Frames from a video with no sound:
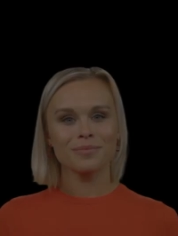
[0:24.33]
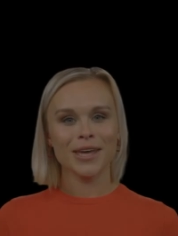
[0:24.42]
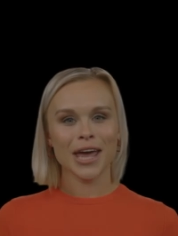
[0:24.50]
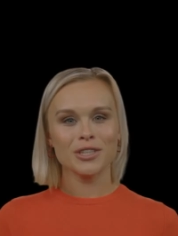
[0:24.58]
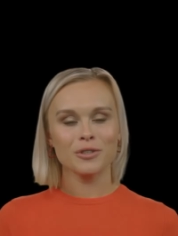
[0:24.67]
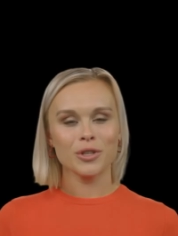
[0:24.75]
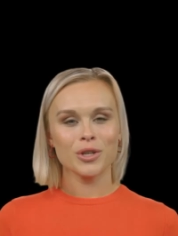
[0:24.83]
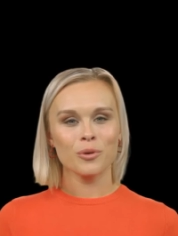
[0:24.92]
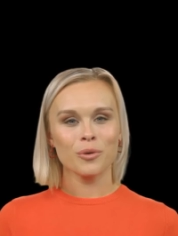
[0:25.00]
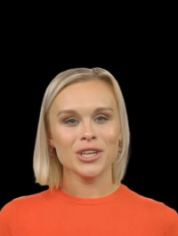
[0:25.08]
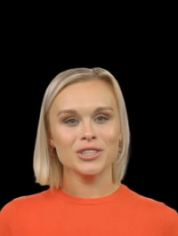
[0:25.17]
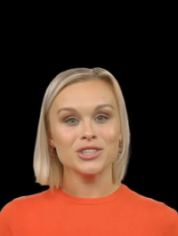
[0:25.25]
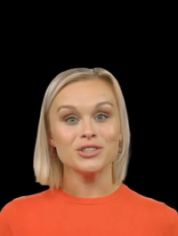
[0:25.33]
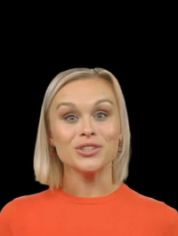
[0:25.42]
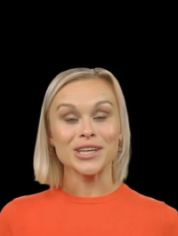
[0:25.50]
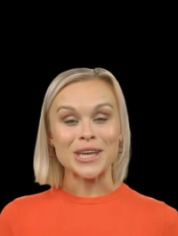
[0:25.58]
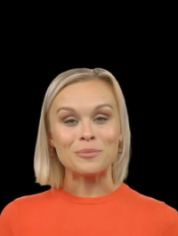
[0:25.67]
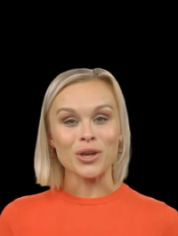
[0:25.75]
Enter your
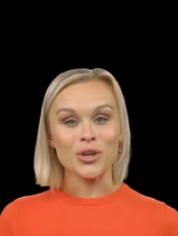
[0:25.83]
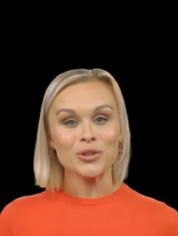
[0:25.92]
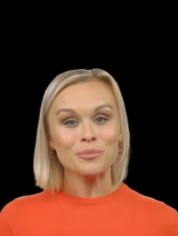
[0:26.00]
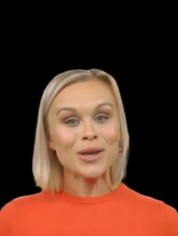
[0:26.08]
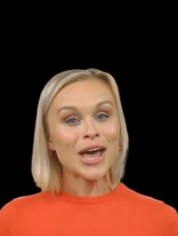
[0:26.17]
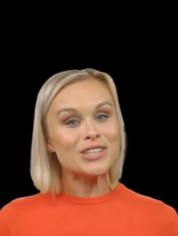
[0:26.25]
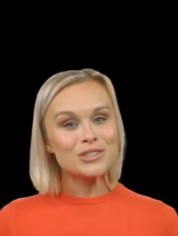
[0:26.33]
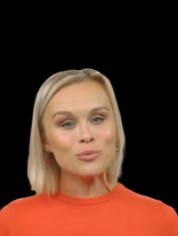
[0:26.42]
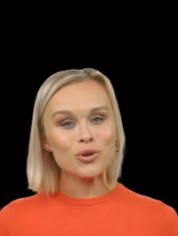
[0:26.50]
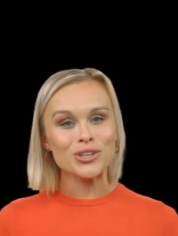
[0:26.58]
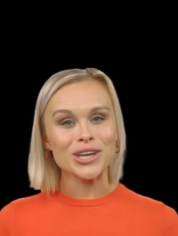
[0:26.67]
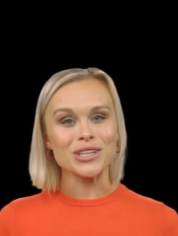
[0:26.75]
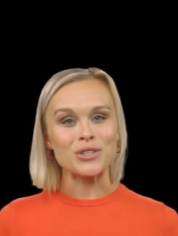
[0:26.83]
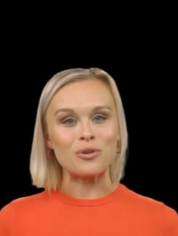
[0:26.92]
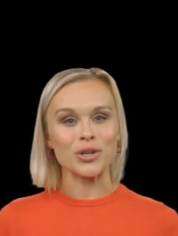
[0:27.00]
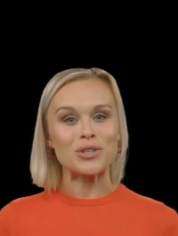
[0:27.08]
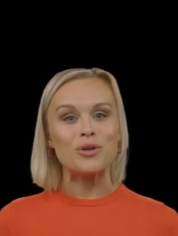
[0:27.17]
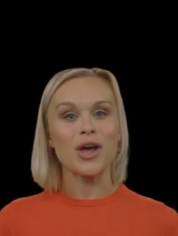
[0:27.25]
registered email and password and
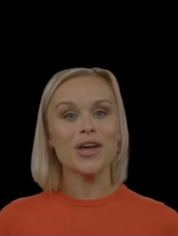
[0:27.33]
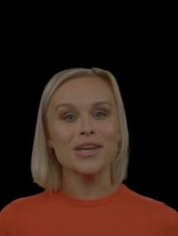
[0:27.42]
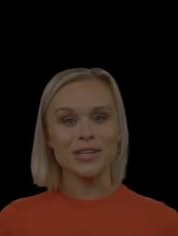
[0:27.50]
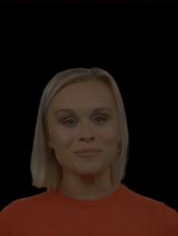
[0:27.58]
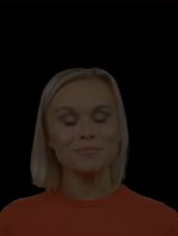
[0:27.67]
click Login.